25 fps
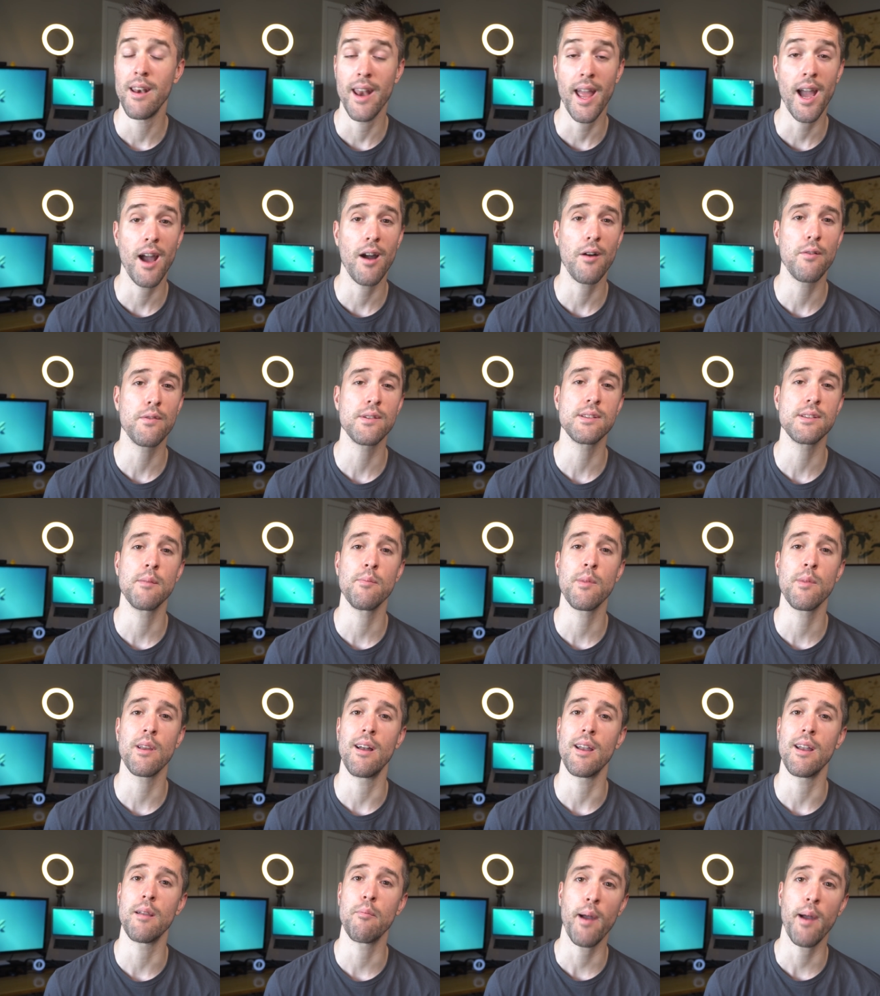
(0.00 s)
Now, for
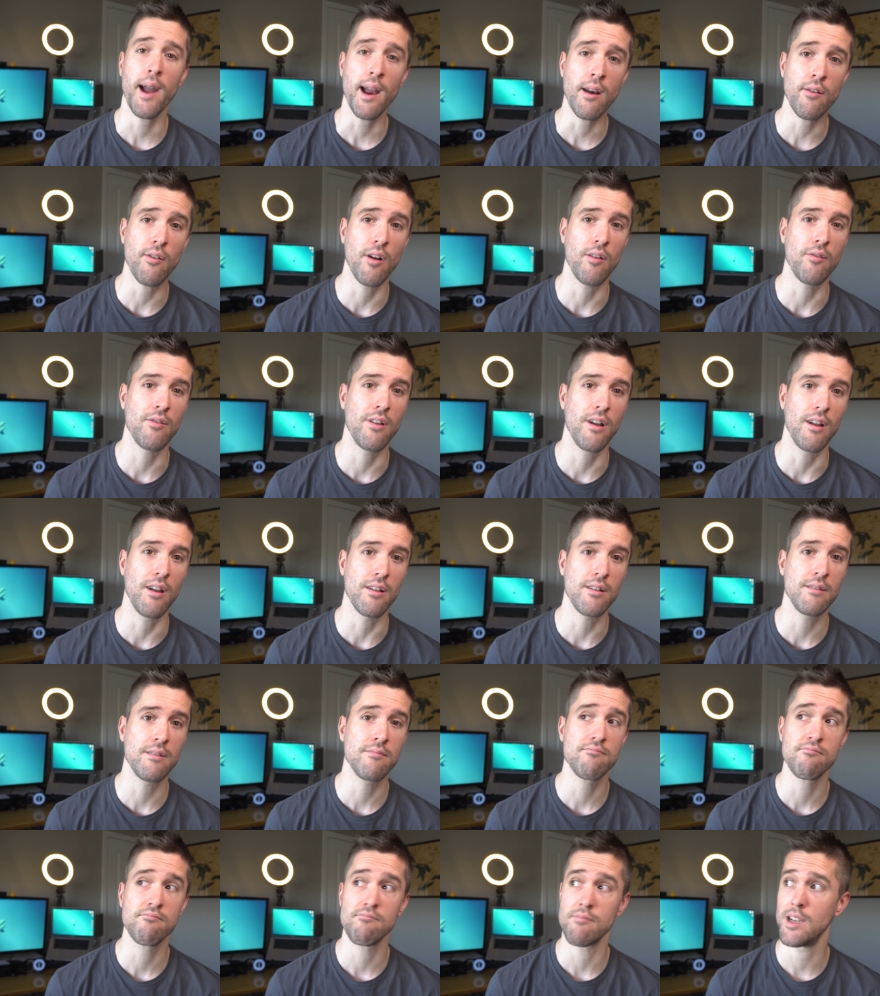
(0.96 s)
something like background
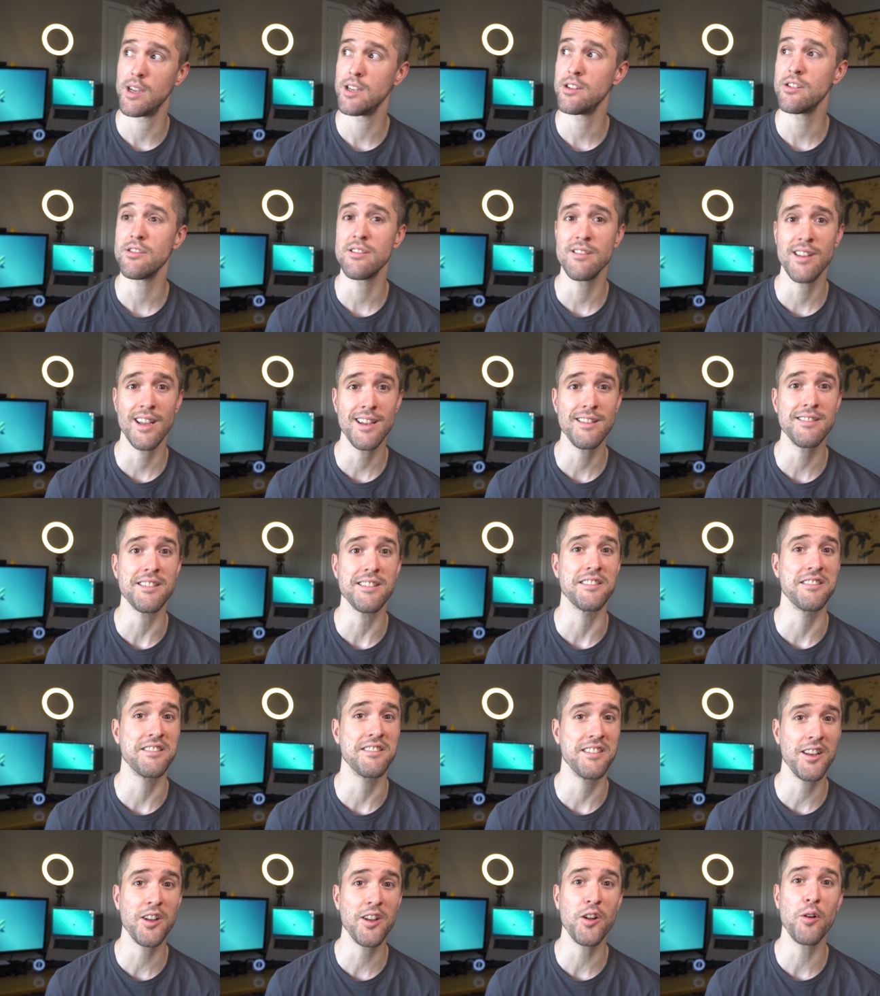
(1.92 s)
color, it just takes a
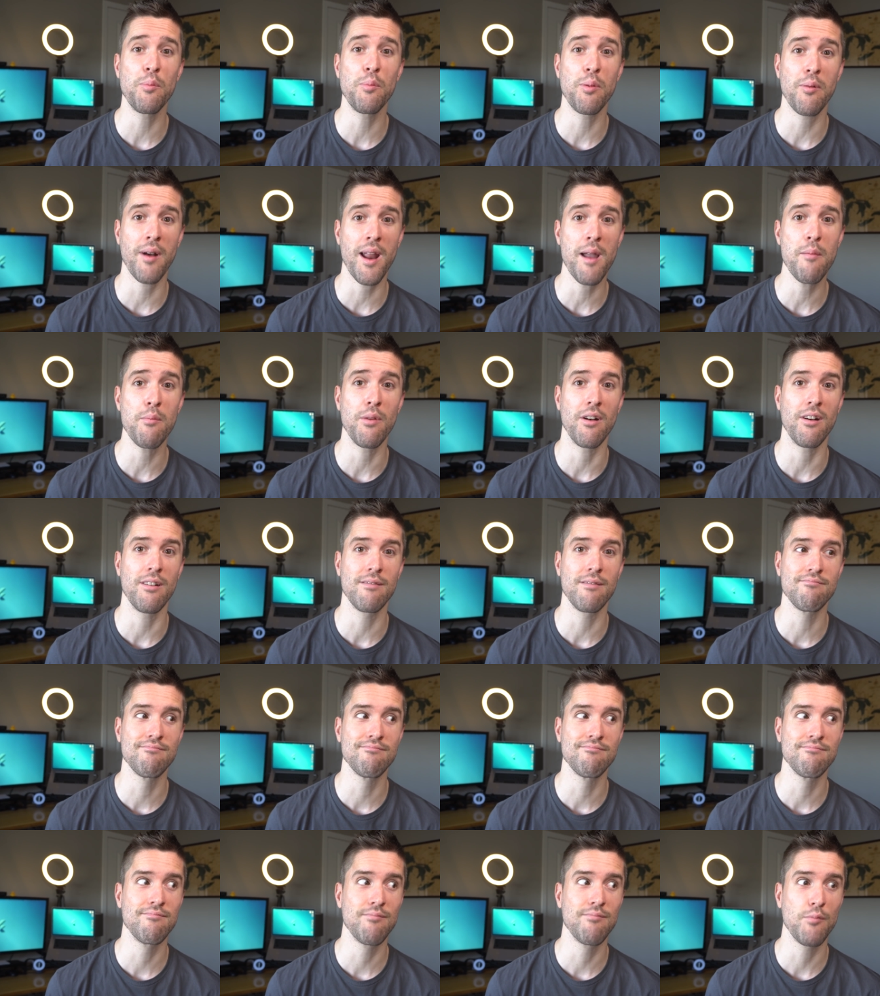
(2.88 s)
single parameter
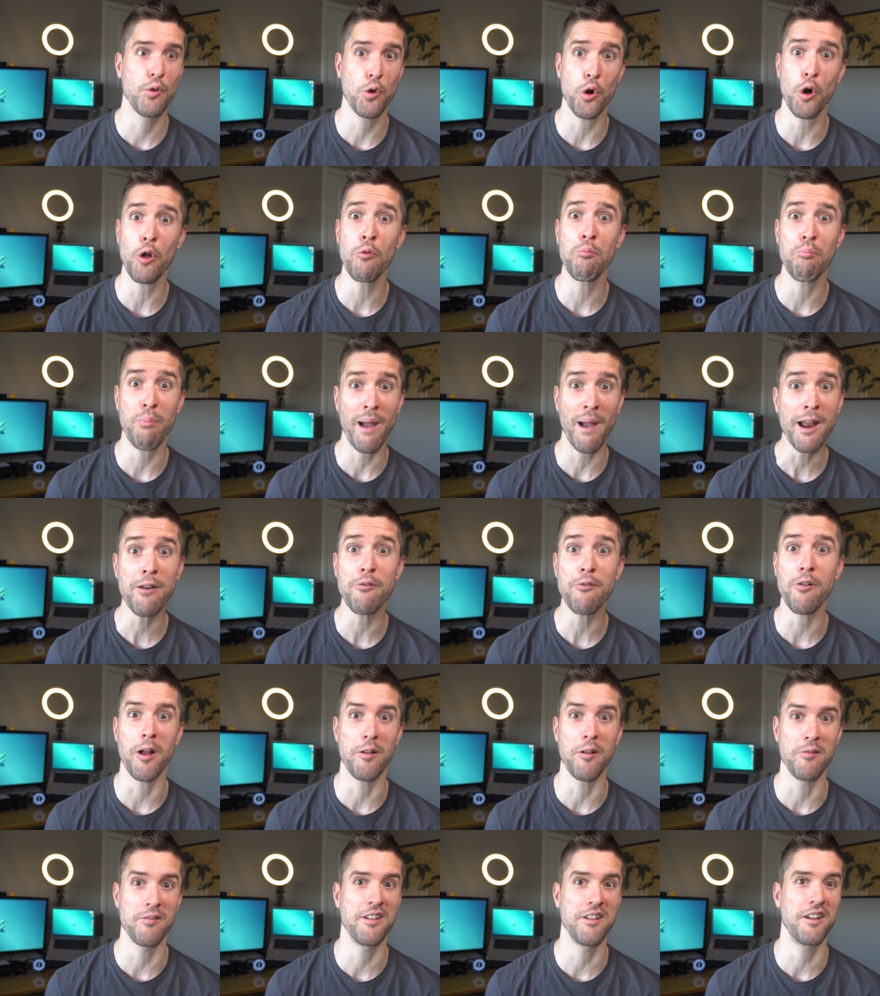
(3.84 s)
called
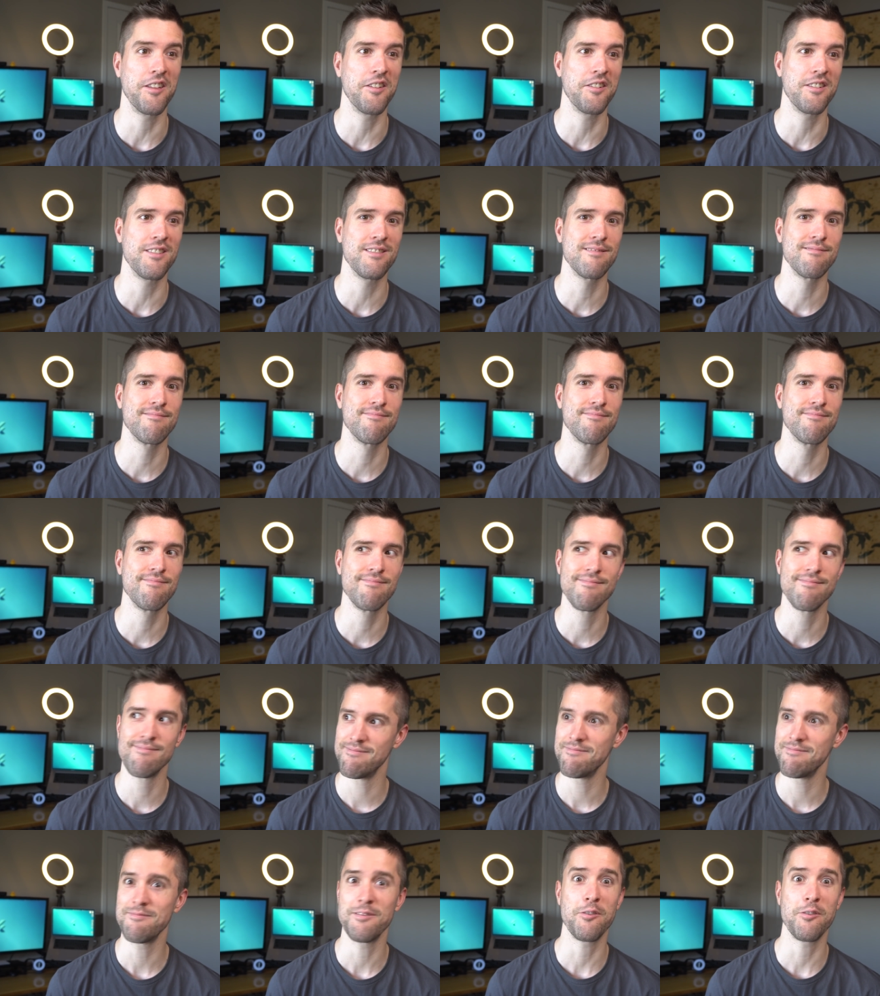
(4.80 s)
background color.
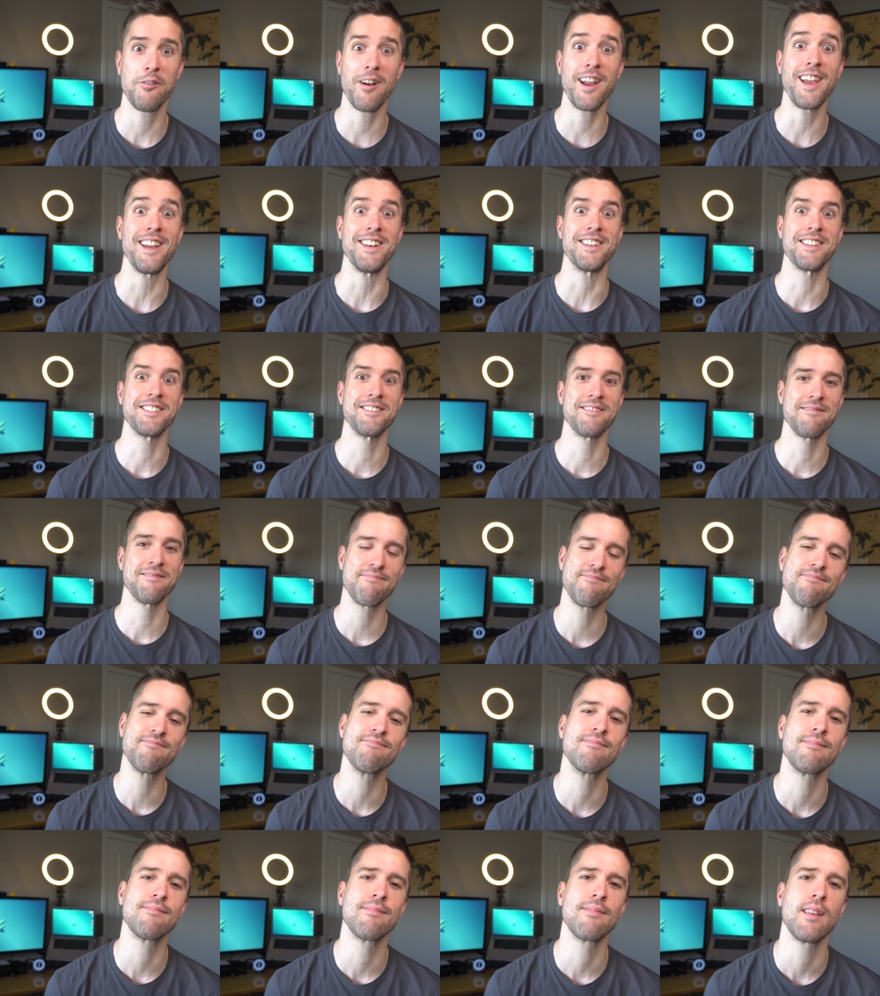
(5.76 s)
Great!
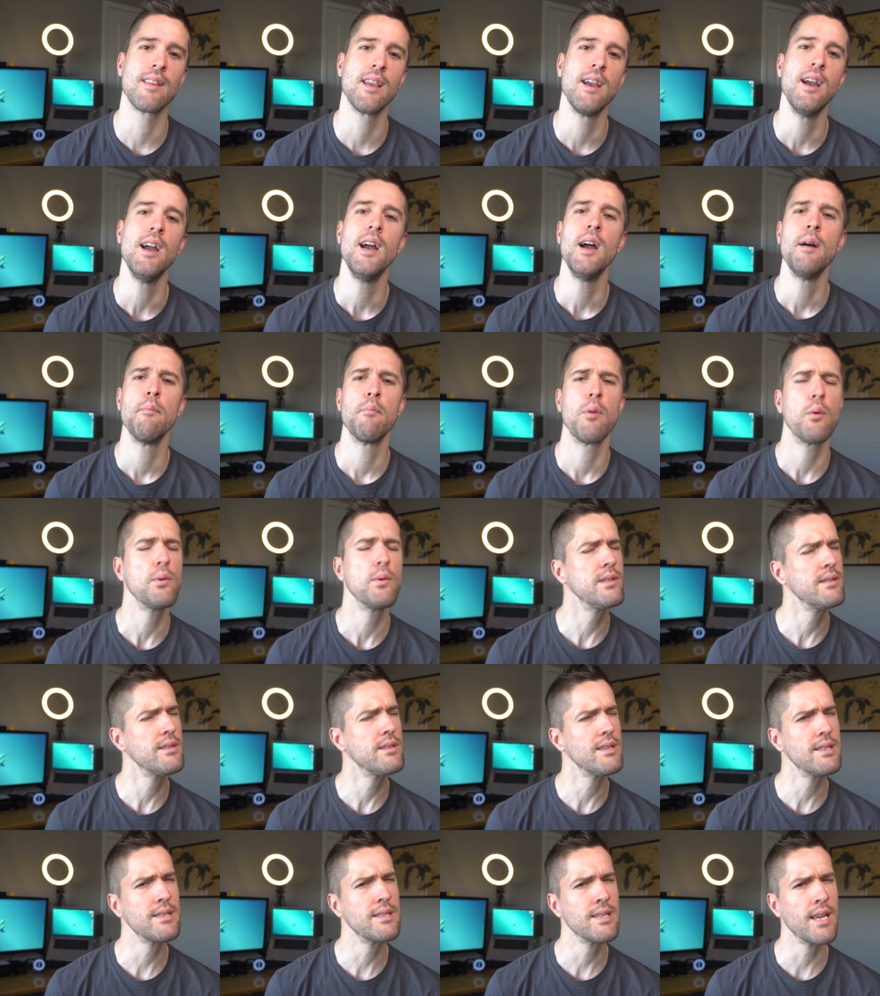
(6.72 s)
But
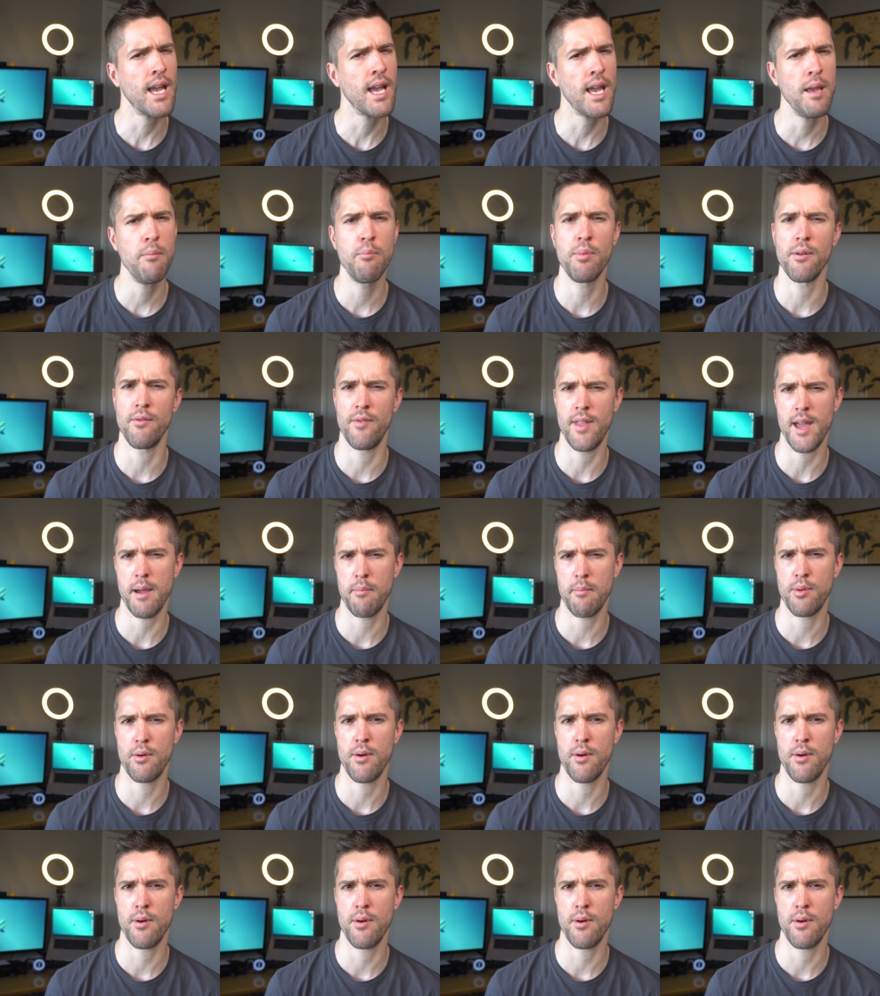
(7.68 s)
what's the type of that